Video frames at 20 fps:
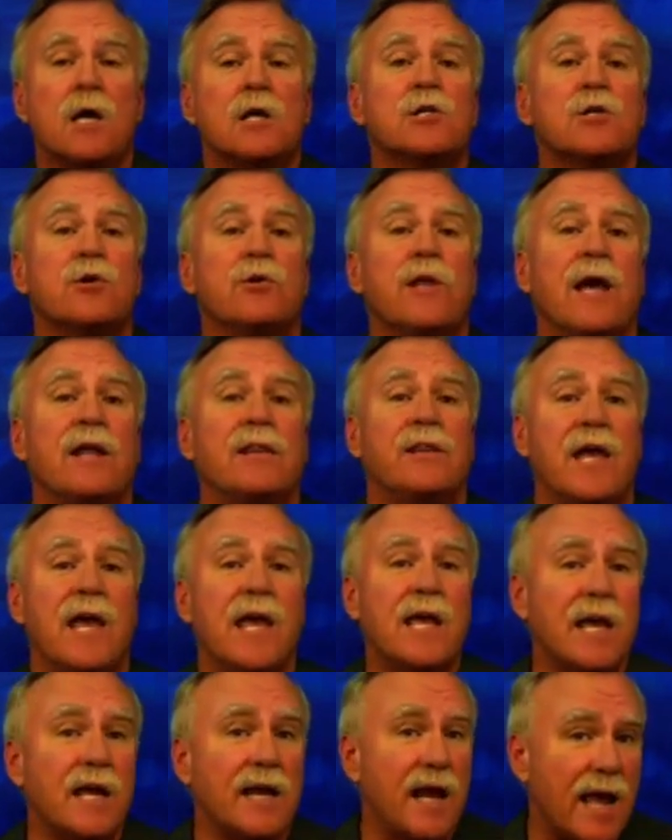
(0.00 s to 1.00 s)
so that
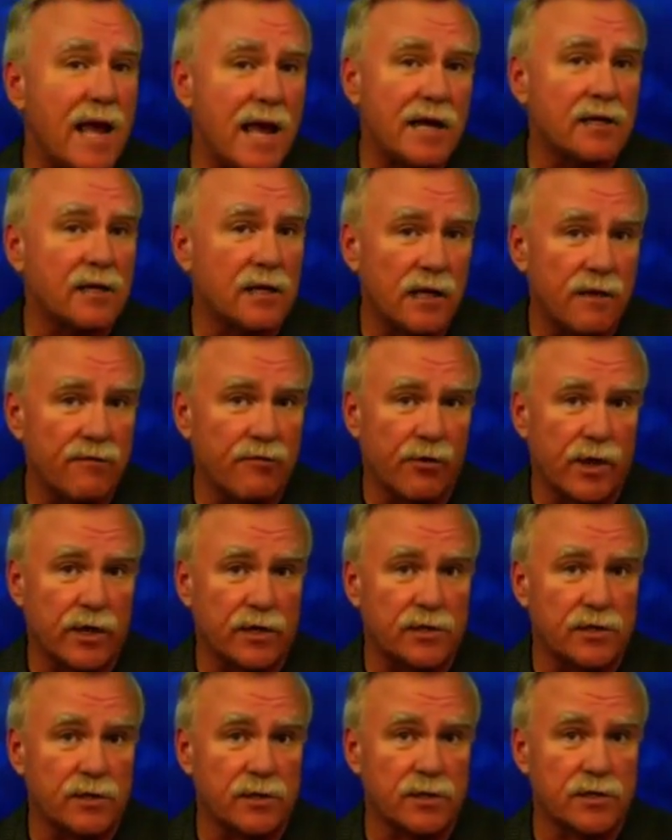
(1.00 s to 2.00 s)
they can hand deliver
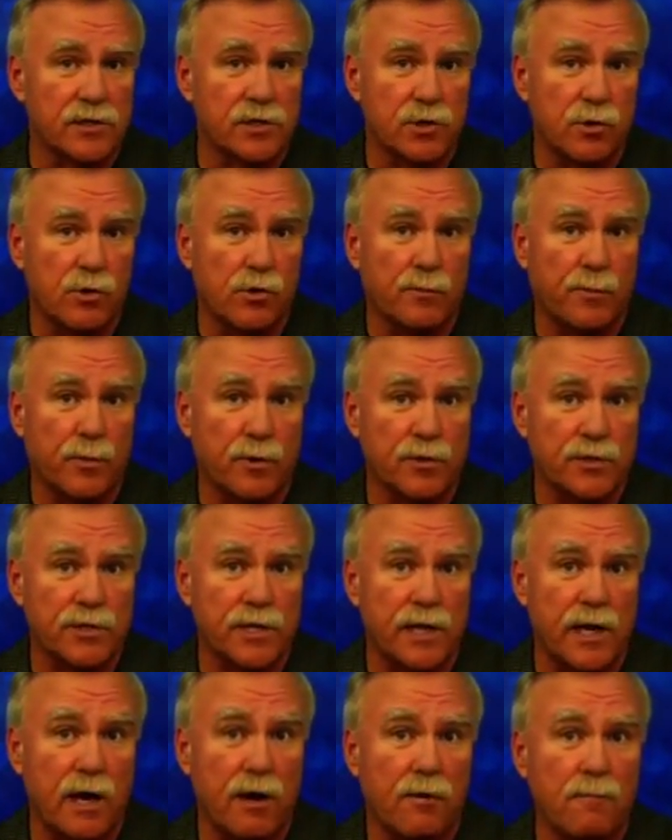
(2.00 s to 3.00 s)
it to the school
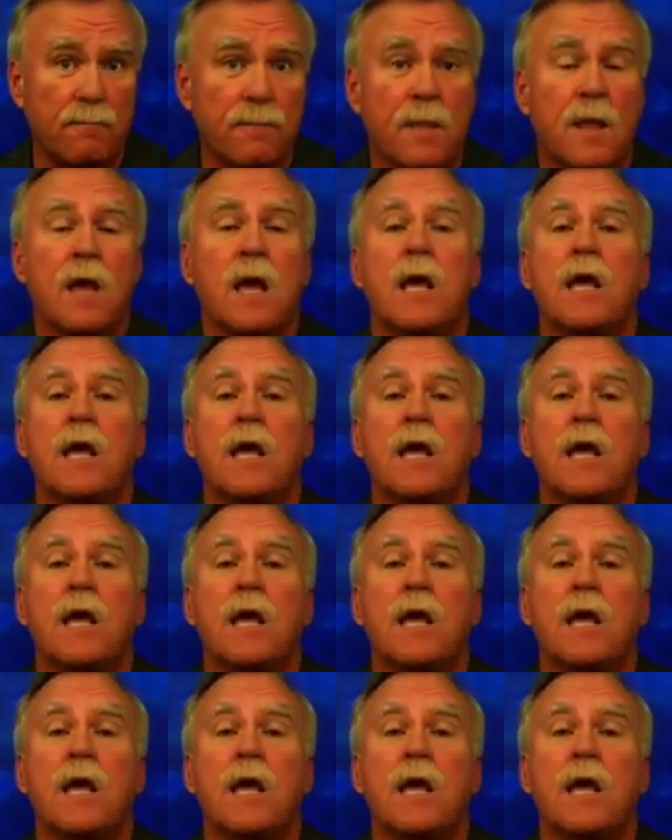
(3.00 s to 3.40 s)
personnel